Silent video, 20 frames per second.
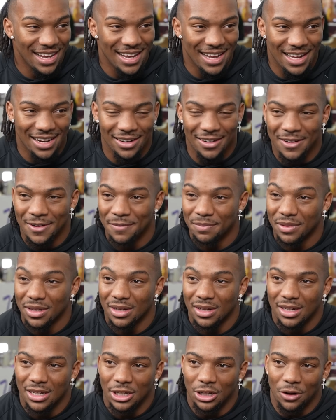And,
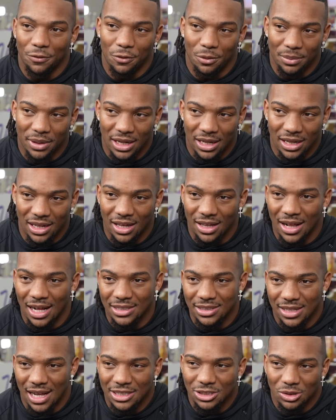you know, for me,
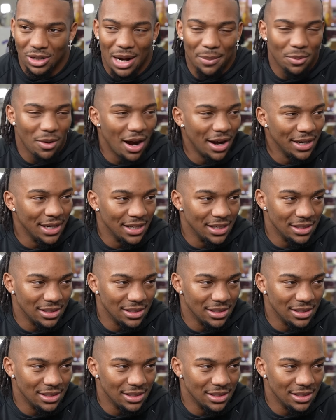that's what I pride in.